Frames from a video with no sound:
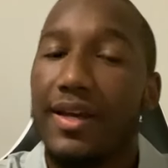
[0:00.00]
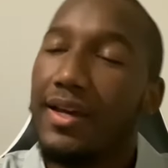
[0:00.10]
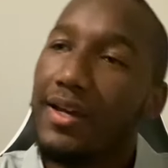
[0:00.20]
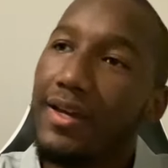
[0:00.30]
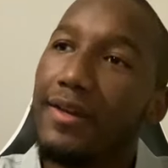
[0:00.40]

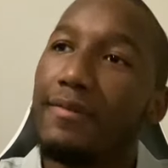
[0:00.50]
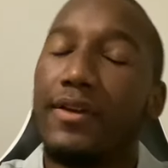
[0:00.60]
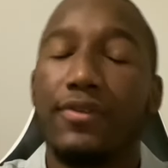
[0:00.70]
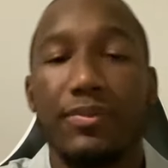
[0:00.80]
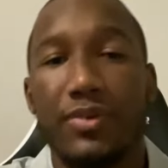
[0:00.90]
And
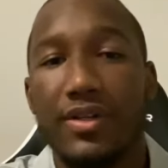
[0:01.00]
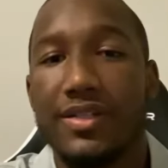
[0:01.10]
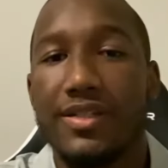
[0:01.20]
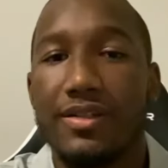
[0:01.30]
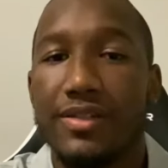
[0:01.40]
for the Boston
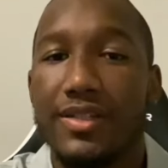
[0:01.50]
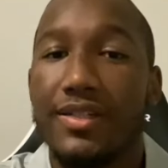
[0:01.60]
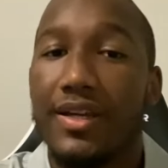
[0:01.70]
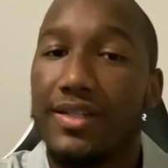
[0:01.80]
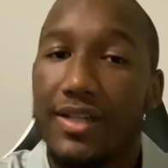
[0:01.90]
Celtics,
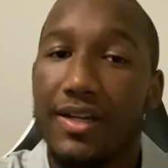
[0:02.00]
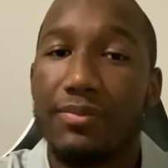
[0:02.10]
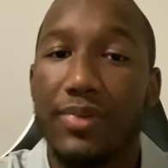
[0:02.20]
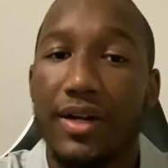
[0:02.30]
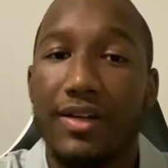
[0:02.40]
Jaylen
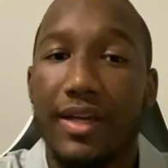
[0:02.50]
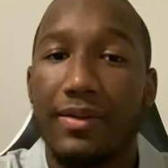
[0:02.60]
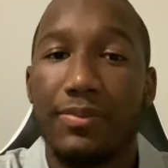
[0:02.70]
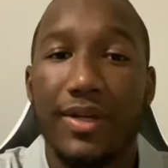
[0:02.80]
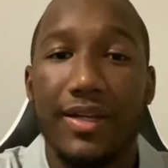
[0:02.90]
Brown came
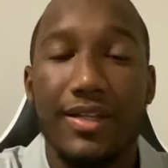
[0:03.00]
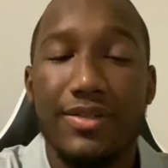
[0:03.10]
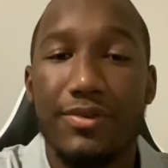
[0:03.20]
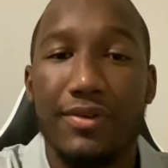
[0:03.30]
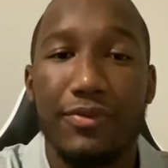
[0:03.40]
to play. He
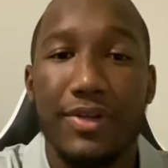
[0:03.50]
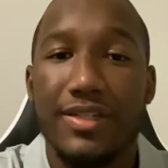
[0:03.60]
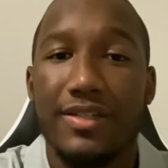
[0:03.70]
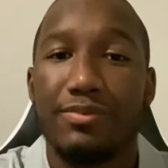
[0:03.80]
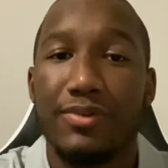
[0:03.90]
scored
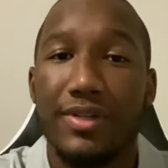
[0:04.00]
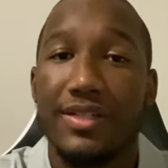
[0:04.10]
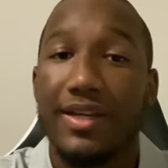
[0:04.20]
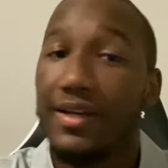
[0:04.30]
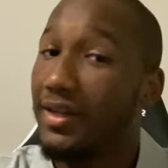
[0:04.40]
46 points,
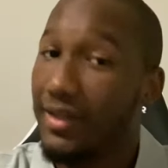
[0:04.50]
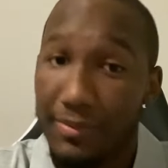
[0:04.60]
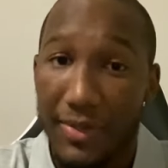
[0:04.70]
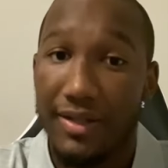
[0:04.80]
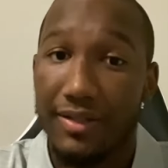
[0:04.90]
and he
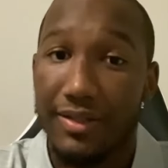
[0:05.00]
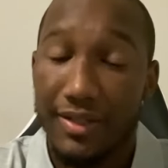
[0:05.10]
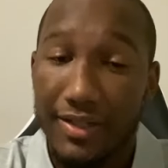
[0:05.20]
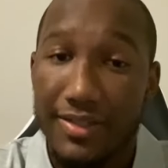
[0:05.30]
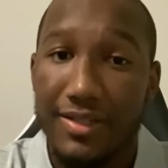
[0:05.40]
made it look
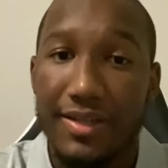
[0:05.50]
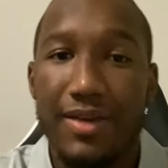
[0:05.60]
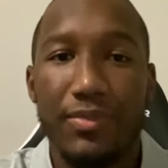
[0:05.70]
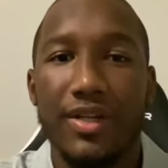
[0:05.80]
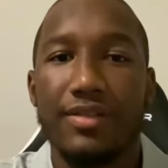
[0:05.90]
easy.
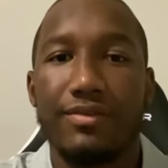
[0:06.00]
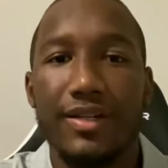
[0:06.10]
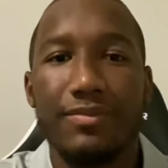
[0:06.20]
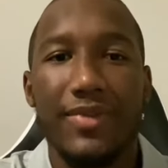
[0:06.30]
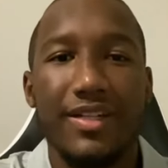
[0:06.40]
But his
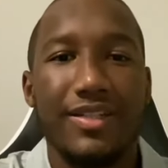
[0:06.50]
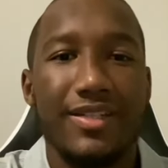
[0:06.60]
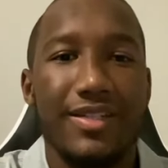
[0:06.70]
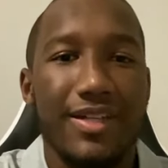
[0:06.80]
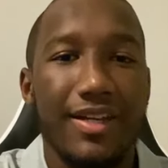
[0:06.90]
running mate,
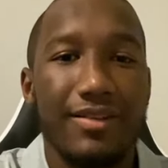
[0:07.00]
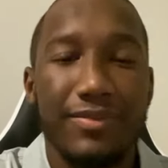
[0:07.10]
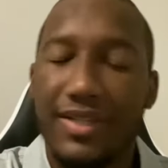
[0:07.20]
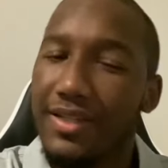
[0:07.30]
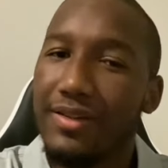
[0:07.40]
Jason Tatum,
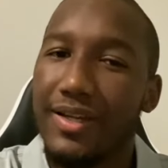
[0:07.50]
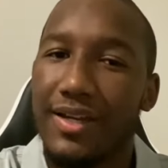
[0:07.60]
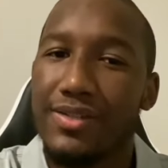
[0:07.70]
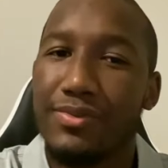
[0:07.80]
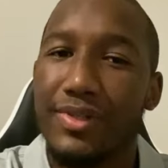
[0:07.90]
he only
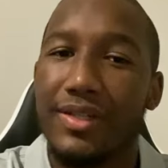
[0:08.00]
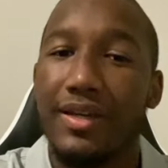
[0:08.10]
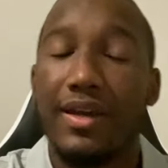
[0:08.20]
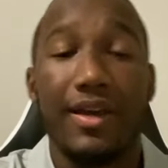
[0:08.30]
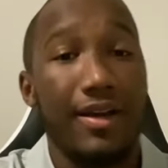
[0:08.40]
had 20.
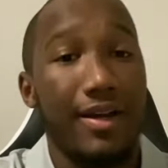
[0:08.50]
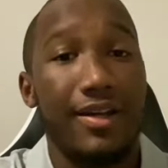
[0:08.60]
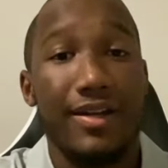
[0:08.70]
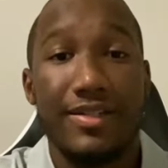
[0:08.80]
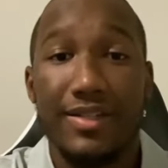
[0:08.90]
And like
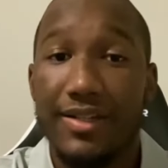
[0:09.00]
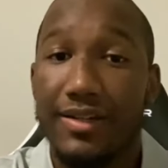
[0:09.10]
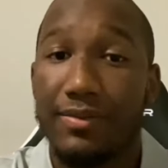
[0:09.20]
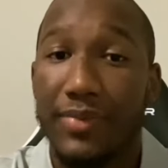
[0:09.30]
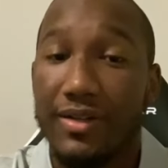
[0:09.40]
I said
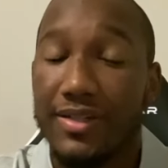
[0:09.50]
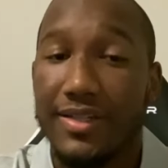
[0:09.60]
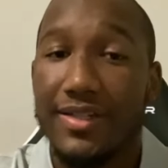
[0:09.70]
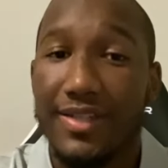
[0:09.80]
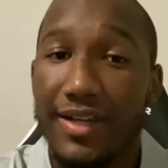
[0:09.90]
about
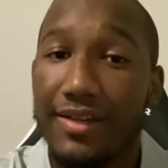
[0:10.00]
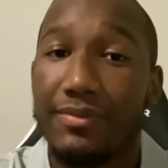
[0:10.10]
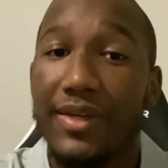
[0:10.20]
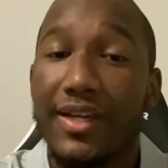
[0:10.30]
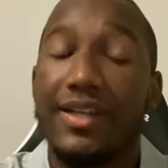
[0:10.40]
Jason Tatum,
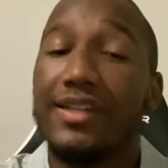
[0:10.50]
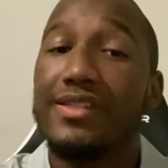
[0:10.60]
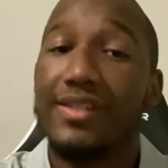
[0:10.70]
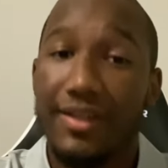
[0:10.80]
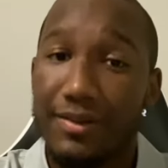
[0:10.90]
he
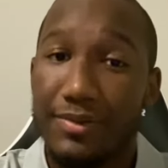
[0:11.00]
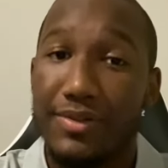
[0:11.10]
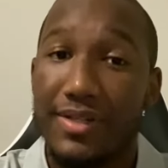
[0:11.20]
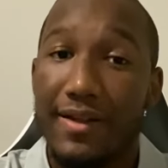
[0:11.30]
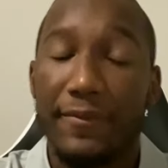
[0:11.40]

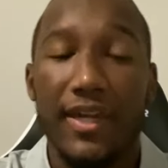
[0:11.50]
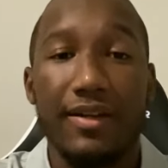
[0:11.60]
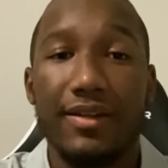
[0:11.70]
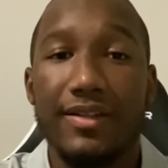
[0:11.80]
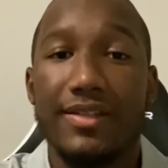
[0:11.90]
settles. And
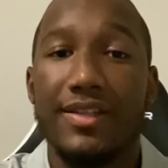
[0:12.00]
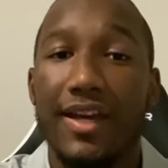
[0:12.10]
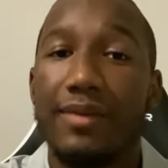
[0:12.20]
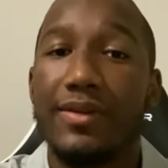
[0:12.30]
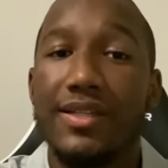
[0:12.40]
in this
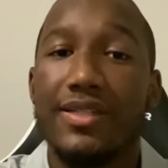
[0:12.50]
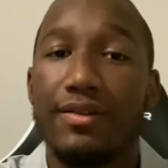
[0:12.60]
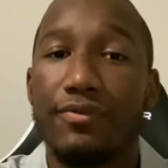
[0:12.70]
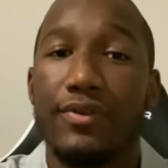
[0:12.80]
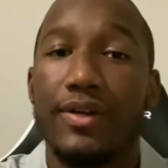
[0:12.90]
game, he
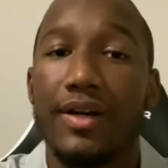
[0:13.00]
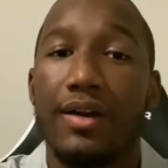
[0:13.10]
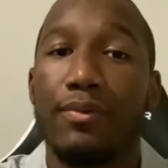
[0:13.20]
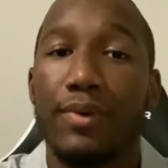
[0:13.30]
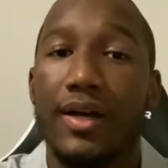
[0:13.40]
settled for a lot
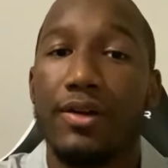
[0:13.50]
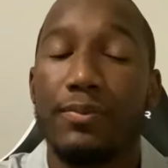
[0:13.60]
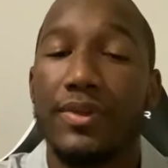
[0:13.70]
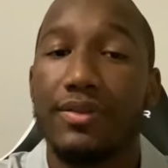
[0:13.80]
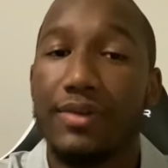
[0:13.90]
of wide
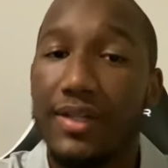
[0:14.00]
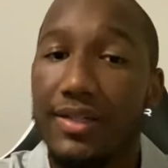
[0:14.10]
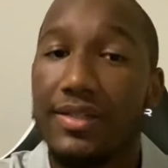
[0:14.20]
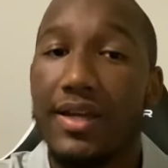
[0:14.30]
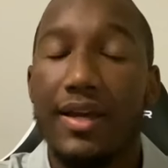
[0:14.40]
open
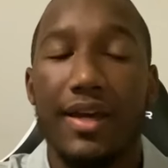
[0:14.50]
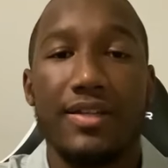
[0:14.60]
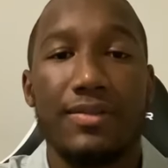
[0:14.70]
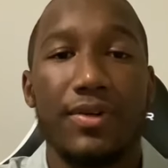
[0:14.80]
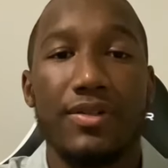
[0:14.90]
threes as
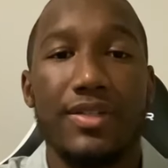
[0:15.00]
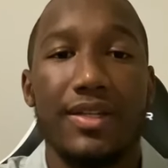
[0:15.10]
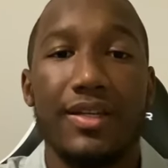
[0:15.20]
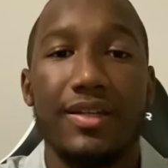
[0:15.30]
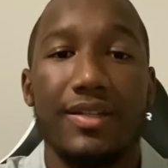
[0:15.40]
opposed to
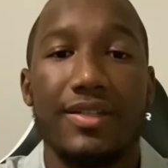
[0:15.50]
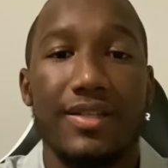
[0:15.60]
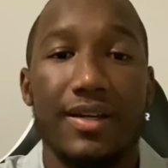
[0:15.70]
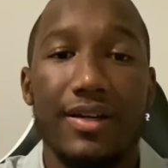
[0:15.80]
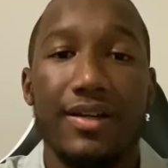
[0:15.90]
getting
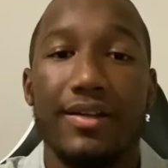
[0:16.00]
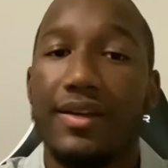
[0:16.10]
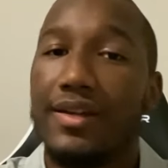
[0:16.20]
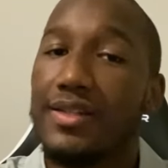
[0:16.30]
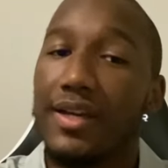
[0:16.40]
inside.
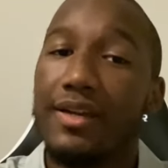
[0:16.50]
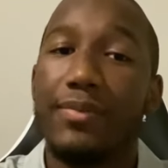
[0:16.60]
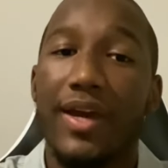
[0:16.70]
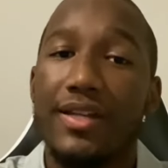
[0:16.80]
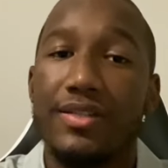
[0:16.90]
Tatum
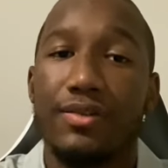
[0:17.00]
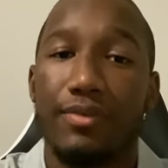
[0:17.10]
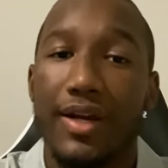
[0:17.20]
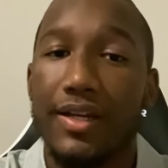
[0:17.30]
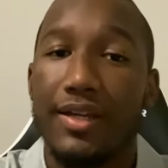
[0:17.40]
has a
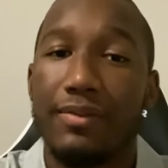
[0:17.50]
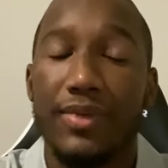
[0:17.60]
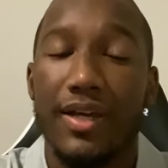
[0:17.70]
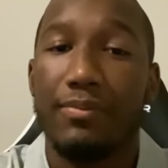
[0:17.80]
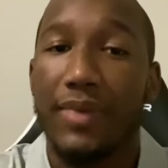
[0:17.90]
great
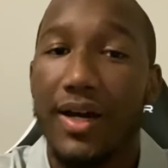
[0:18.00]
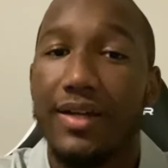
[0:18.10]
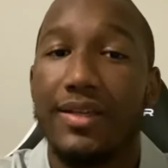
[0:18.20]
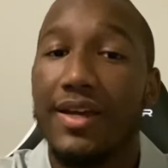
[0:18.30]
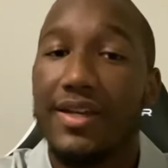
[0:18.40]
NBA
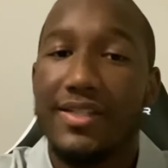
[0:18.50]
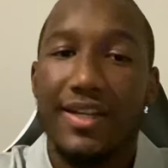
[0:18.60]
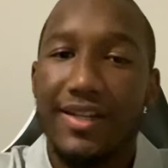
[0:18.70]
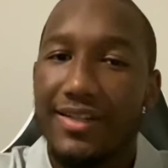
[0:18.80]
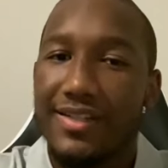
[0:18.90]
body,
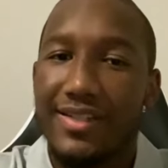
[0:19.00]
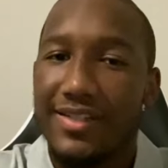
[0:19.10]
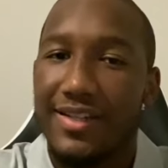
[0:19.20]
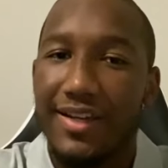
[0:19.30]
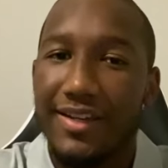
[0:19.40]
standing
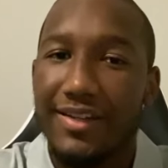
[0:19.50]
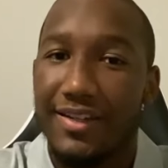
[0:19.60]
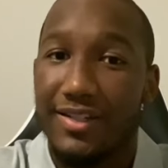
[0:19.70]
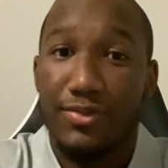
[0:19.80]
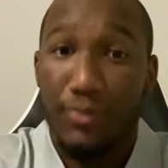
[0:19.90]
6'8
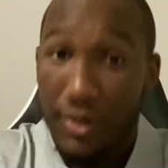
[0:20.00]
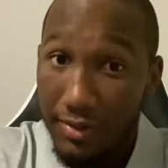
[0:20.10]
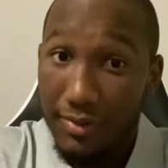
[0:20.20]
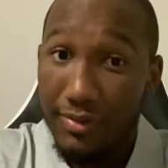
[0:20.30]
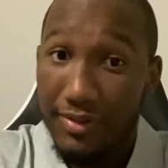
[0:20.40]
and
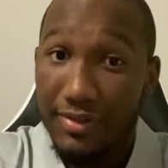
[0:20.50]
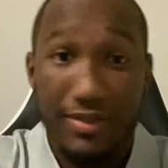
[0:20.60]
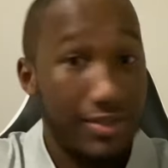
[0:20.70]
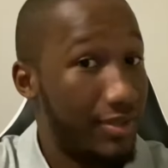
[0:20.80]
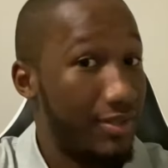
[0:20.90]
swole.
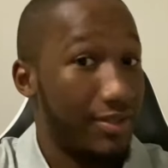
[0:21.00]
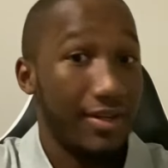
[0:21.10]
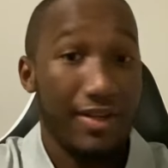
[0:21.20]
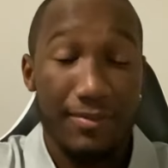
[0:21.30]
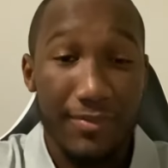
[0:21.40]

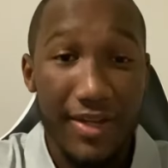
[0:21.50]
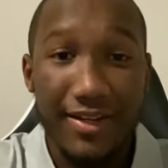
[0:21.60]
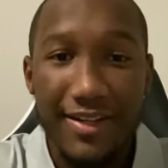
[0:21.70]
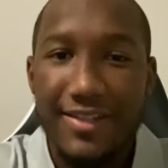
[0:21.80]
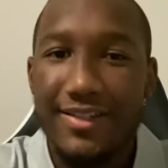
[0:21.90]
Man,
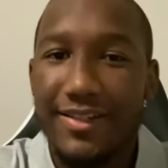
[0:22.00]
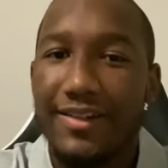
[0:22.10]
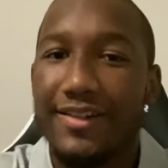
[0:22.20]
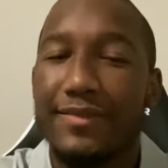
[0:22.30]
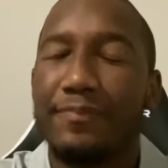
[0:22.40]
he has to
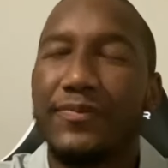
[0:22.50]
learn to